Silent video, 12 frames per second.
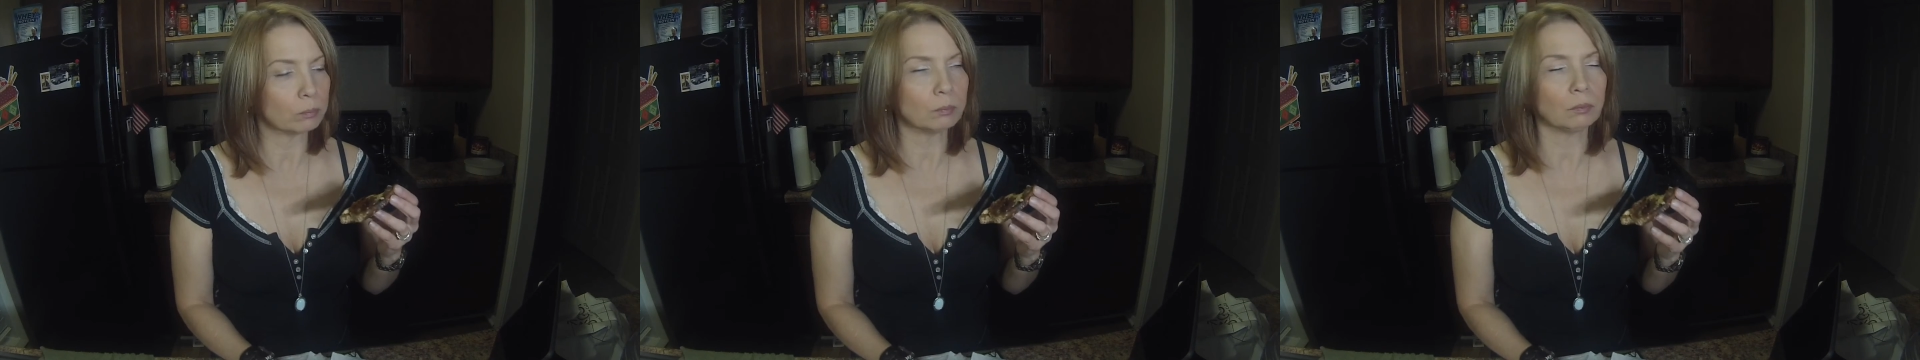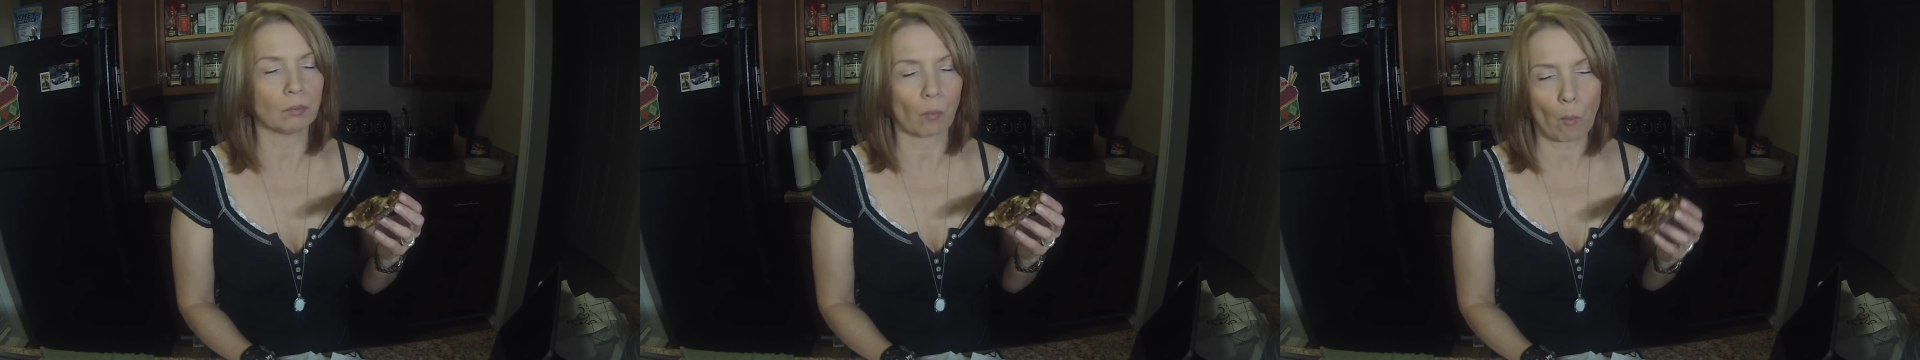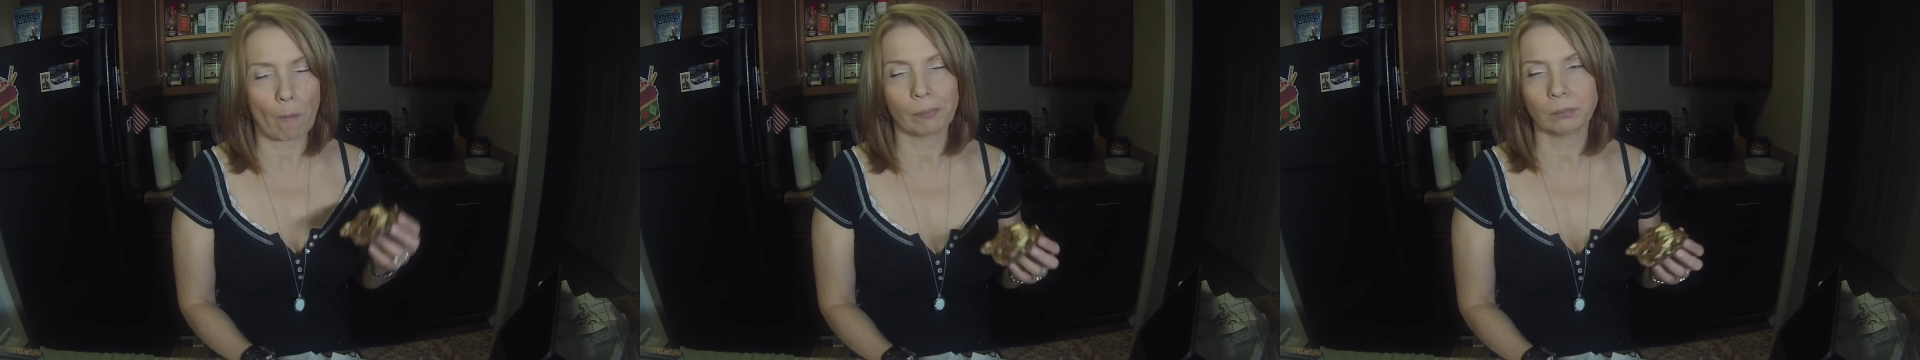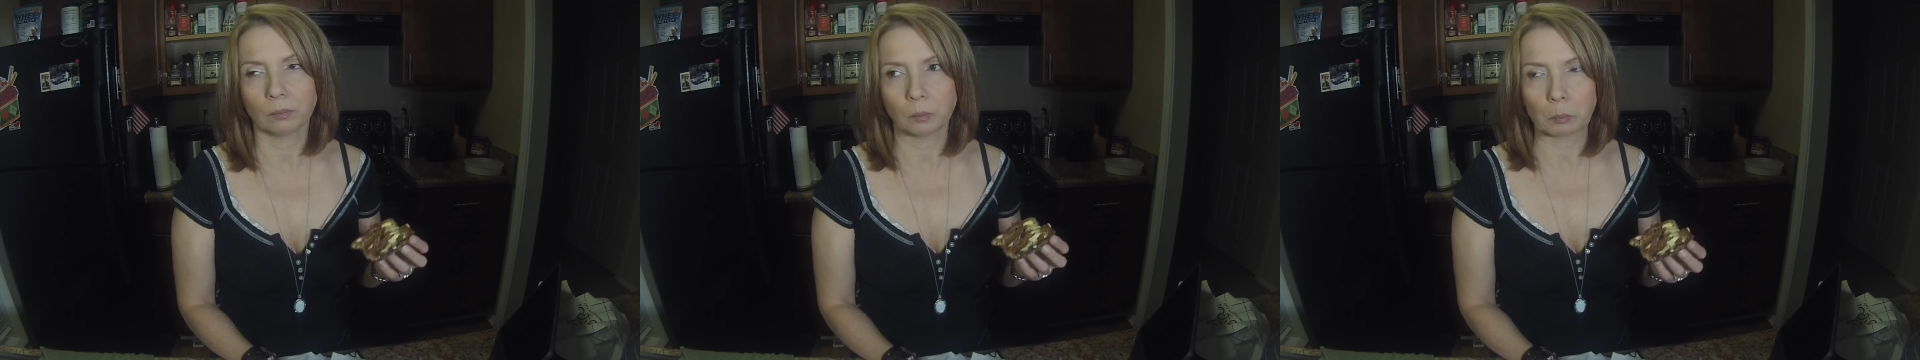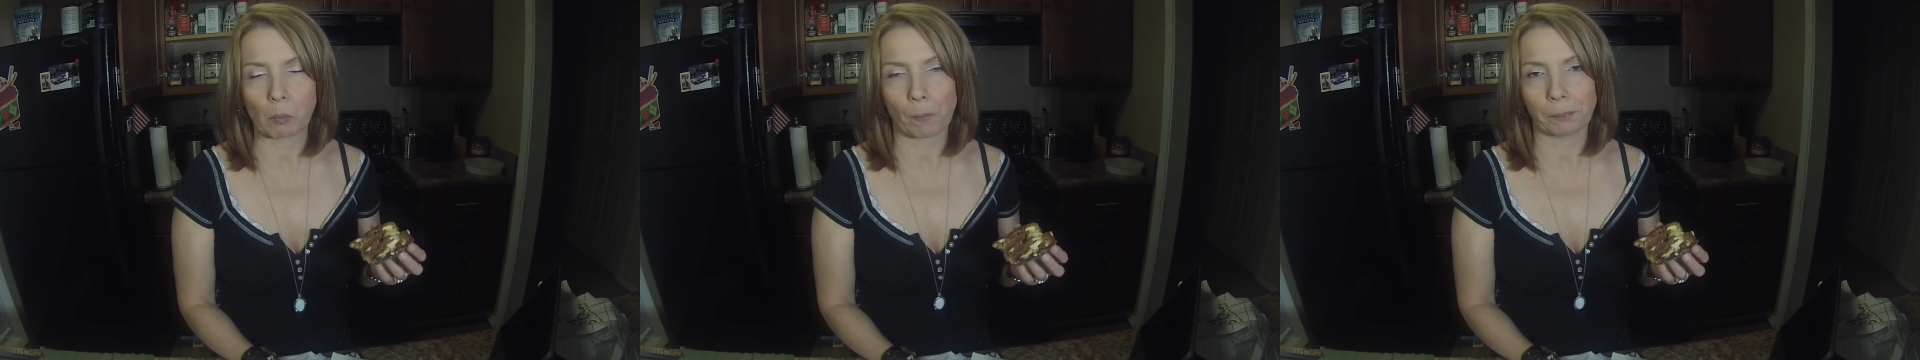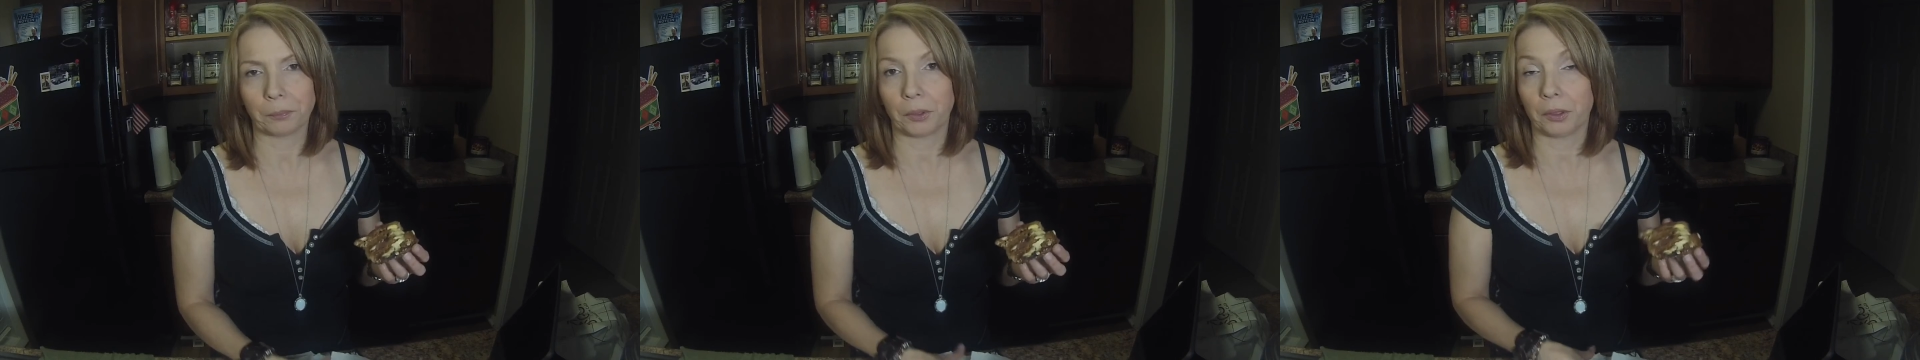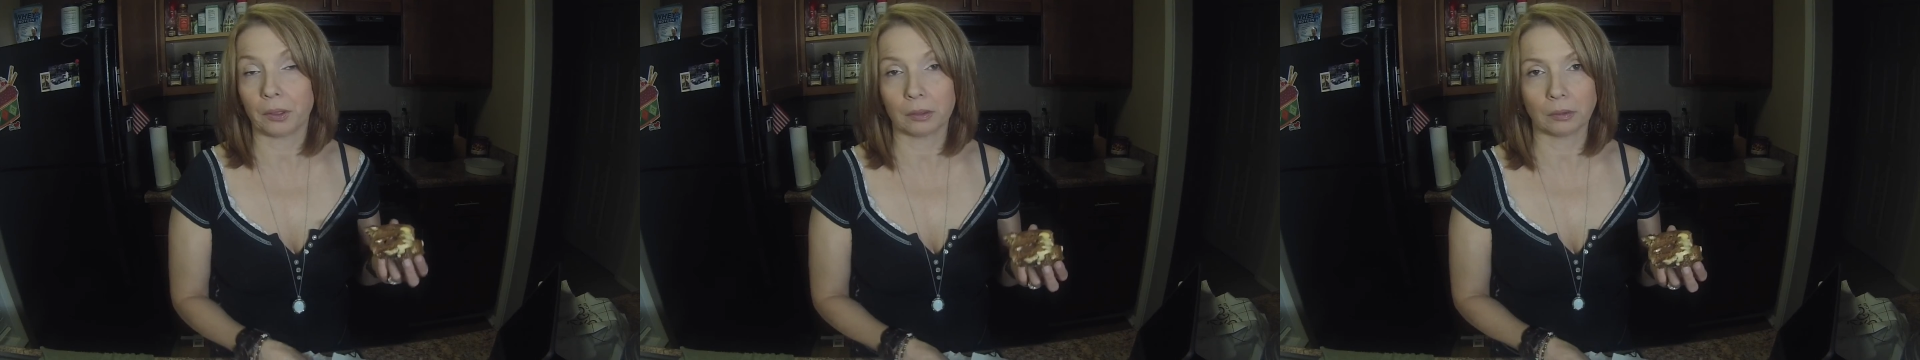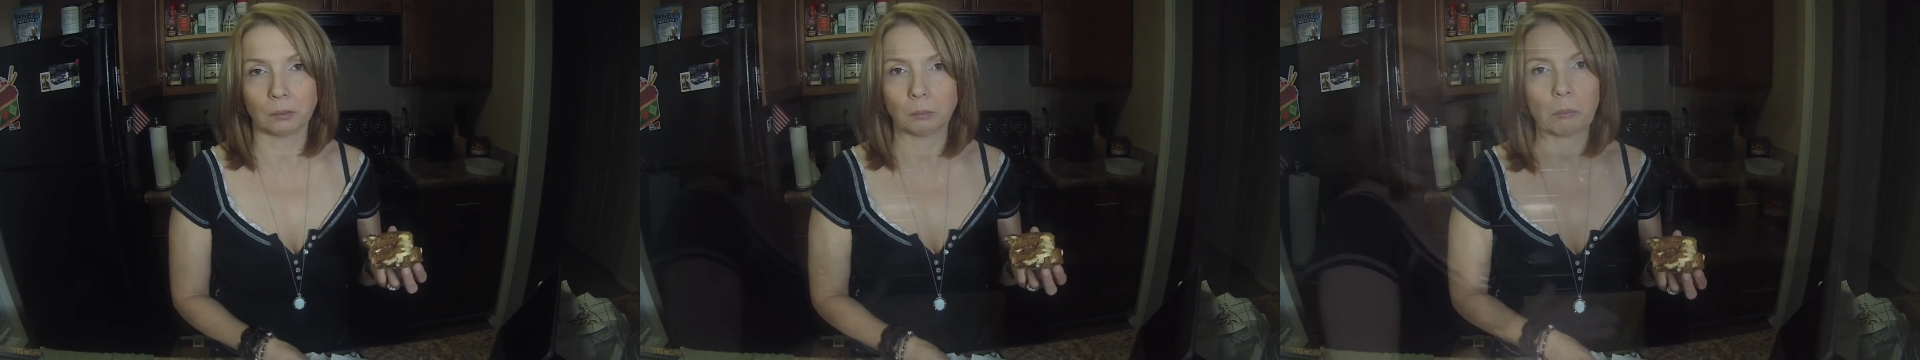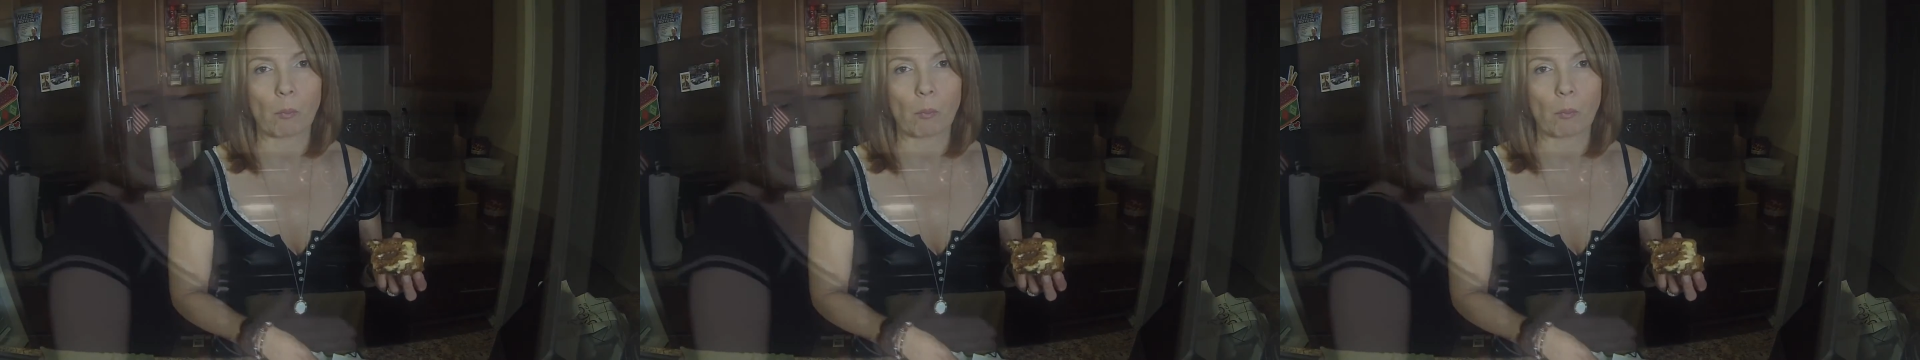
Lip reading: Very good.